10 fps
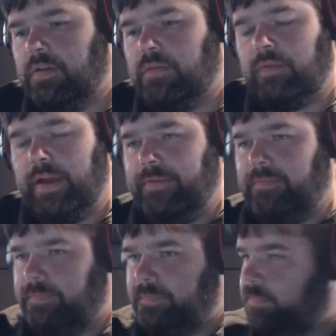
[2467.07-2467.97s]
right.
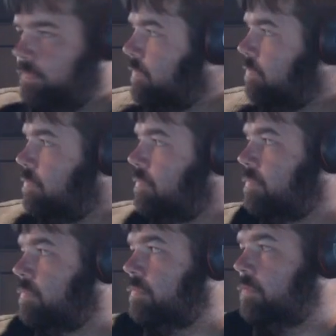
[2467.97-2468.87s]

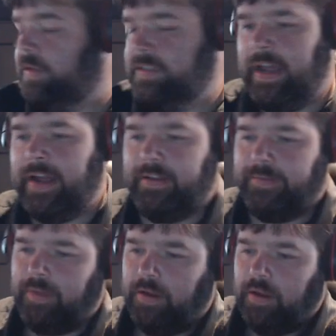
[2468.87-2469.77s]
Exactly.
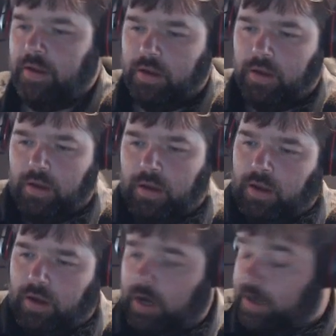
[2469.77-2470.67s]

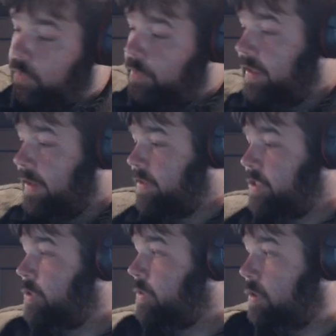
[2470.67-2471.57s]
All right, we'll be leaving
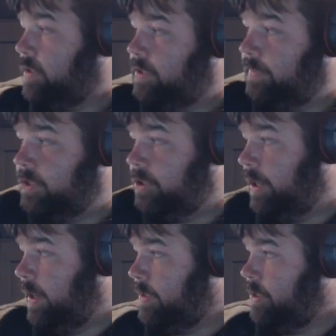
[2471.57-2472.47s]
soon, girls, so make sure you
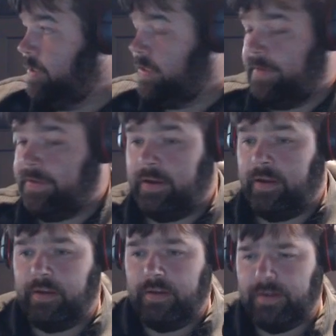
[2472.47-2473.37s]
got on shoes and everything.
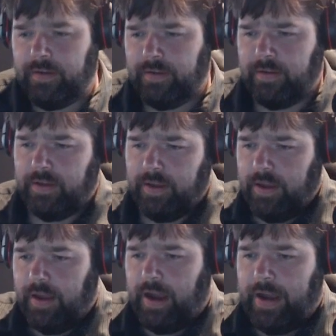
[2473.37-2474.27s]

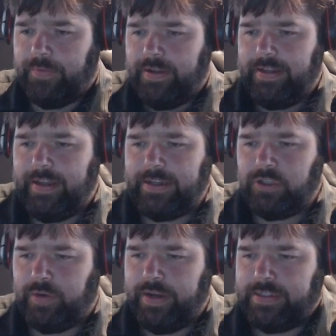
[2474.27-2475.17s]
I really like
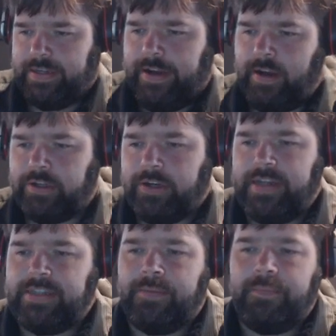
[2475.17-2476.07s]
Geordi as a character.
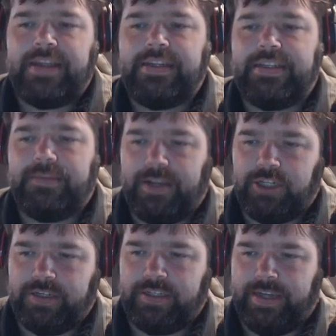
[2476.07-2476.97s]
He's an amazing
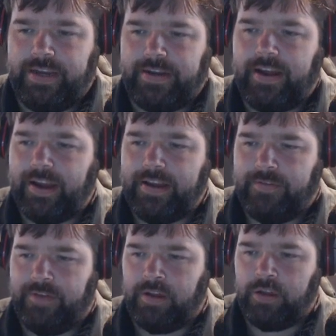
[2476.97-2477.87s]
specialist, yet kind of
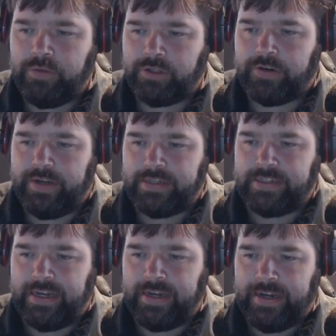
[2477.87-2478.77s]
a loser. He's
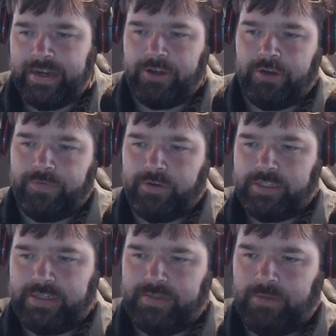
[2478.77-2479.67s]
geeky in universe,
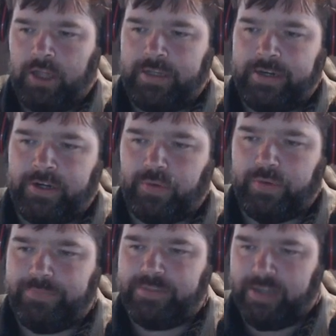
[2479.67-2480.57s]
has some holodeck
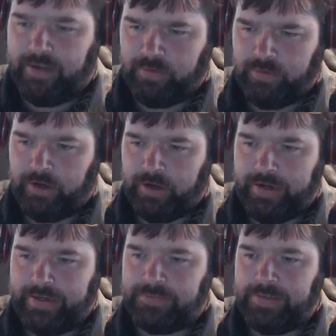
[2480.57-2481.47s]
creep stuff going on,
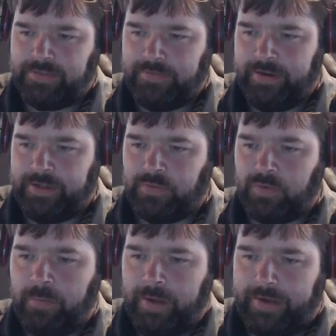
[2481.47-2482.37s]
and his best friend is a
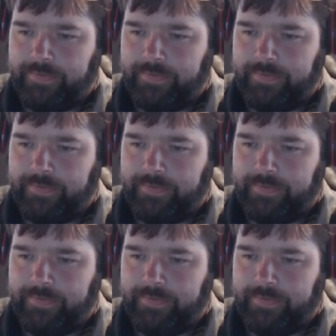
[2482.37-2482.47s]
robot.